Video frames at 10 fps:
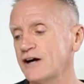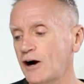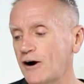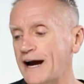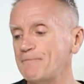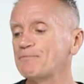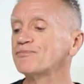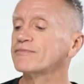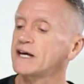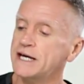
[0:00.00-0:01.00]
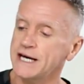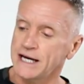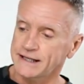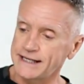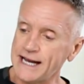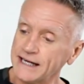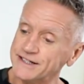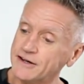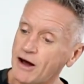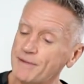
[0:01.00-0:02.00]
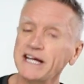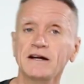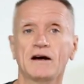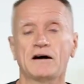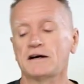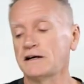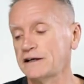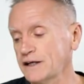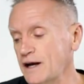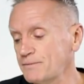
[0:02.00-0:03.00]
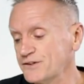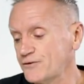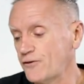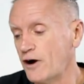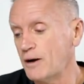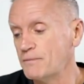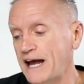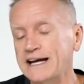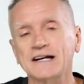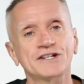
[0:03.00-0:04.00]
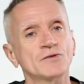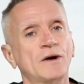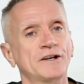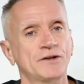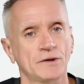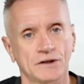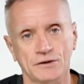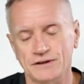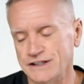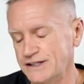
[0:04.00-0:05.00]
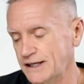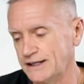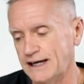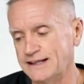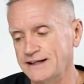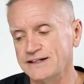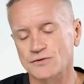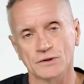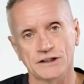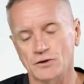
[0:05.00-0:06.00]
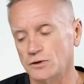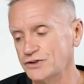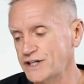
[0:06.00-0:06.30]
All right. The next comment uh, comes from, and I just wanted to include this. Uh, I, think it's really cool.